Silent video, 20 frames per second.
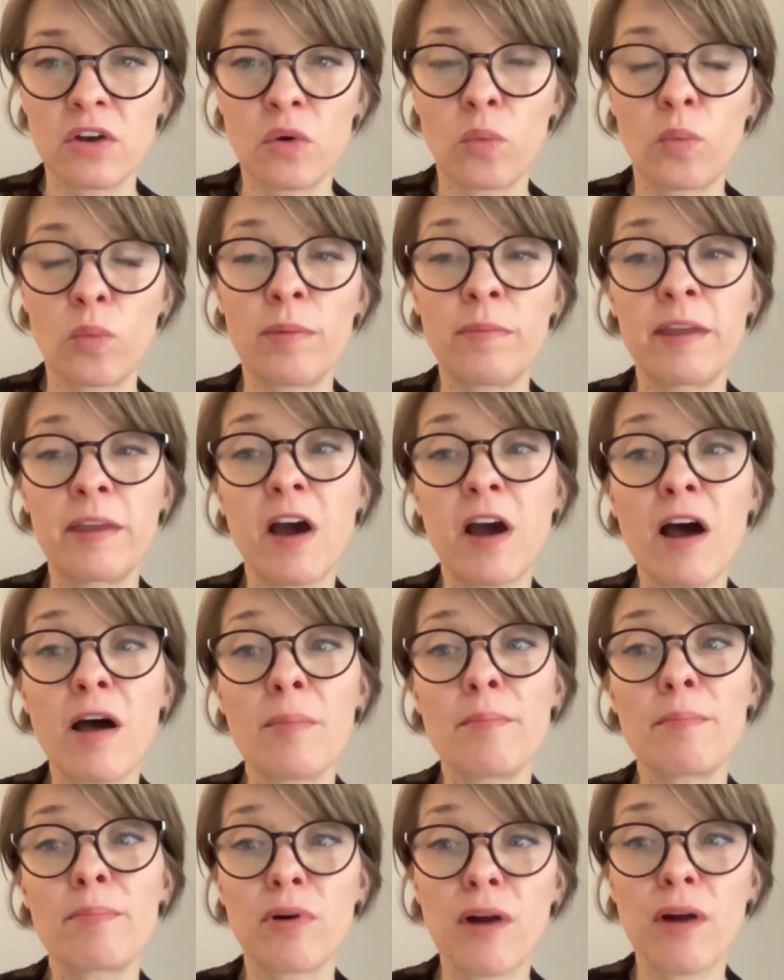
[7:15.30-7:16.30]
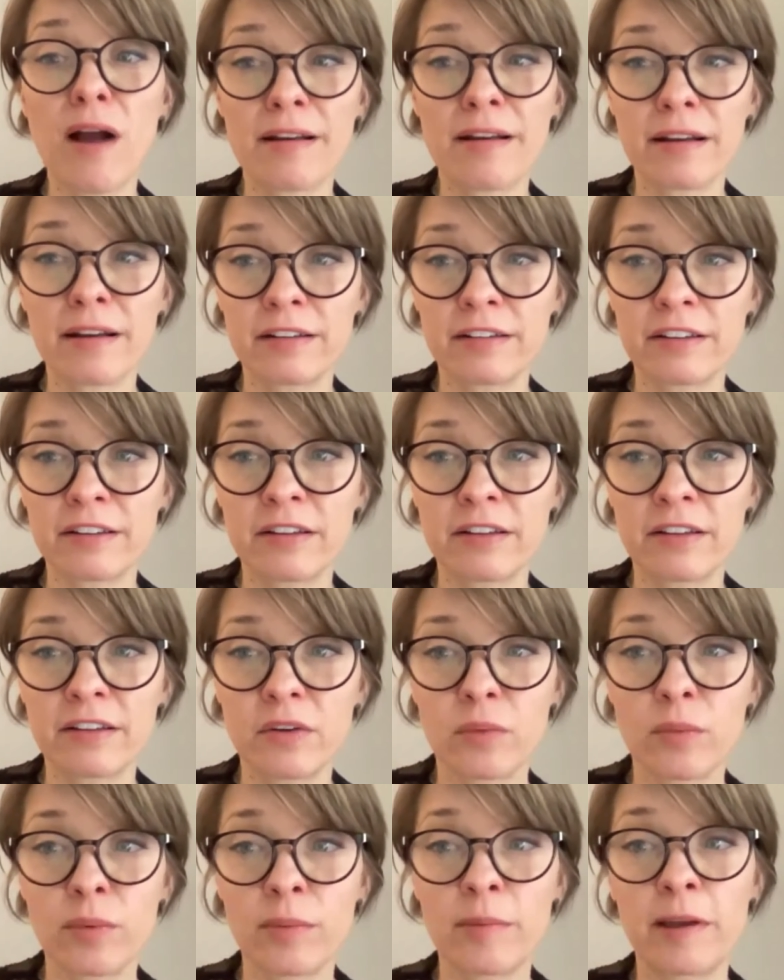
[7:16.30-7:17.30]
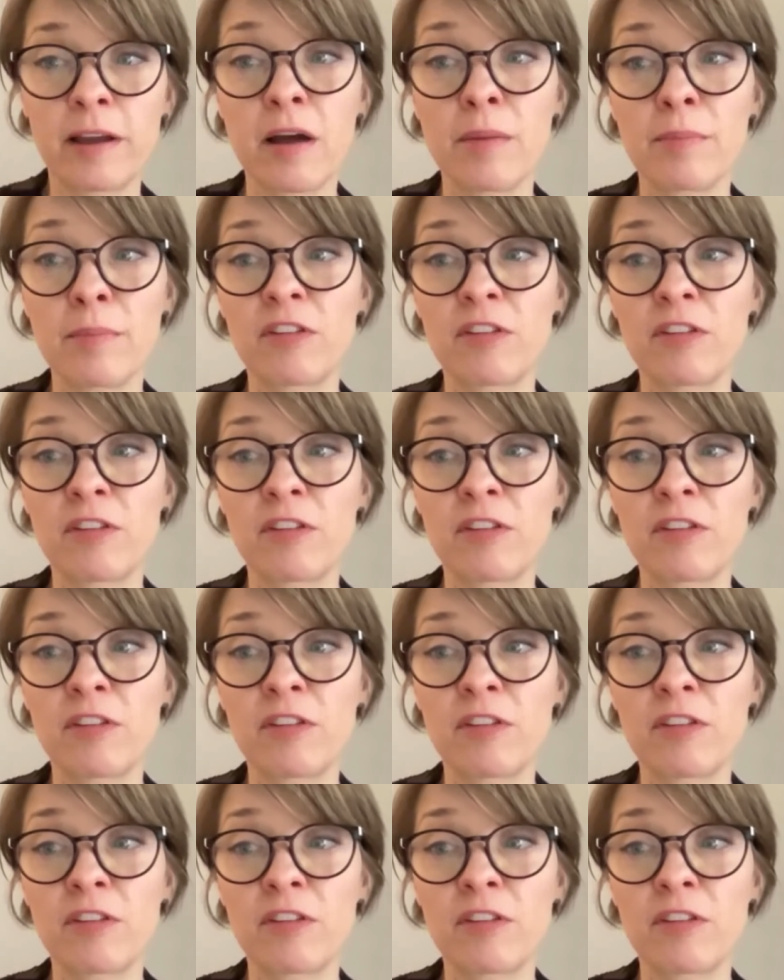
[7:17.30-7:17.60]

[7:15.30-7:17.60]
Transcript: We become product. We become